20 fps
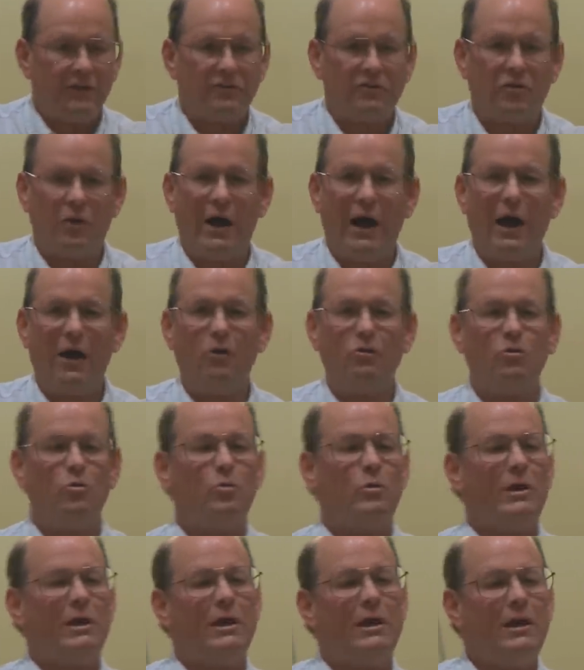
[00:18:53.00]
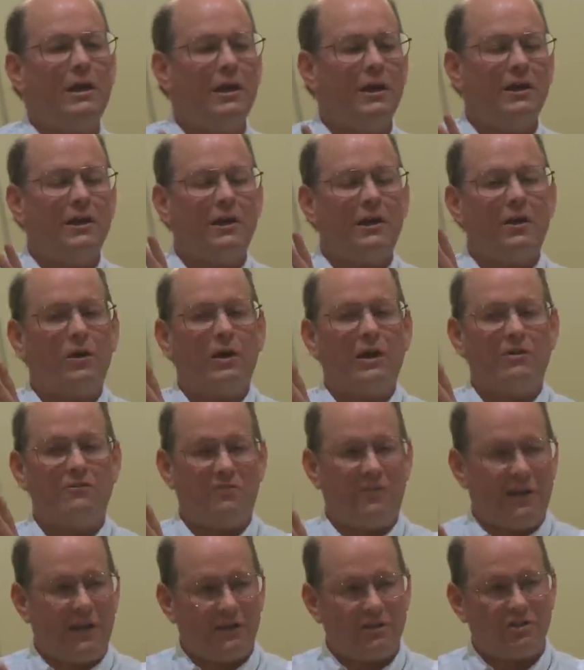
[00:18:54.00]
So how do we
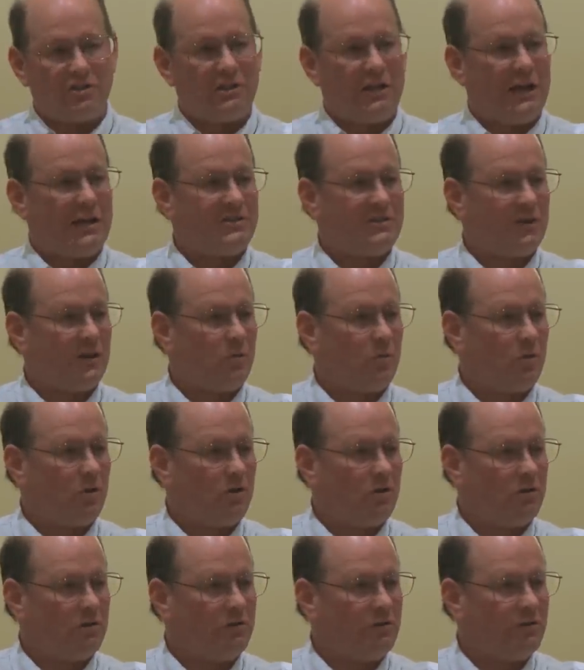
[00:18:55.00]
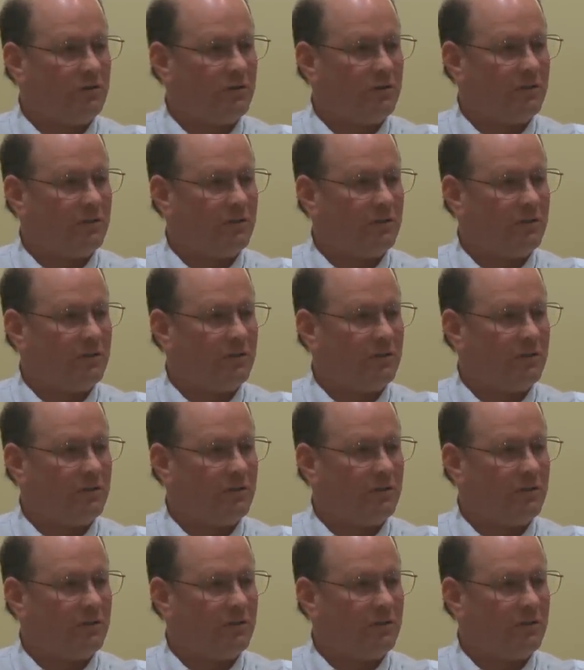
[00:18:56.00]
evangelize our world?